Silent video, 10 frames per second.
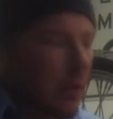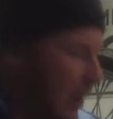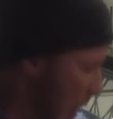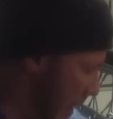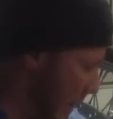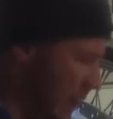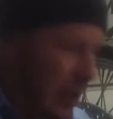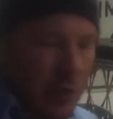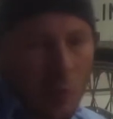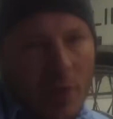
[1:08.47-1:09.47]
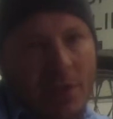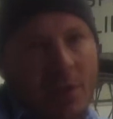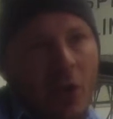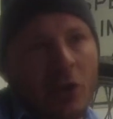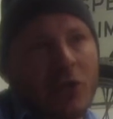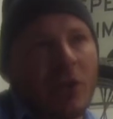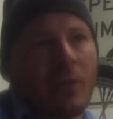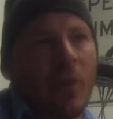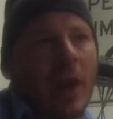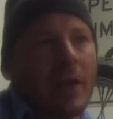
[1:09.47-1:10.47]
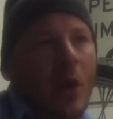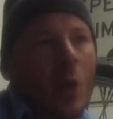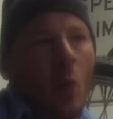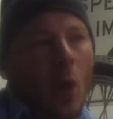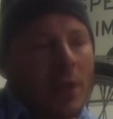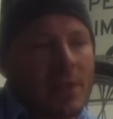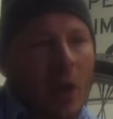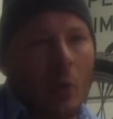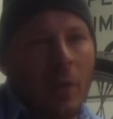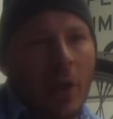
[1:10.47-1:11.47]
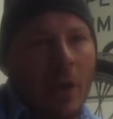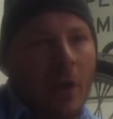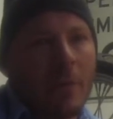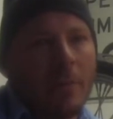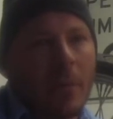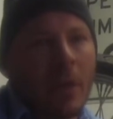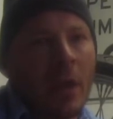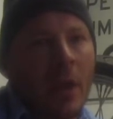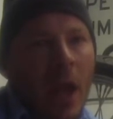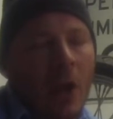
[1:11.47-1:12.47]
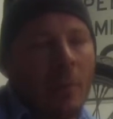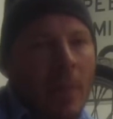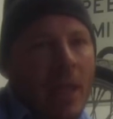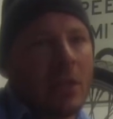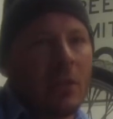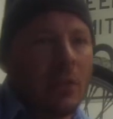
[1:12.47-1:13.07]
I did a little research to find out what's out there and how to make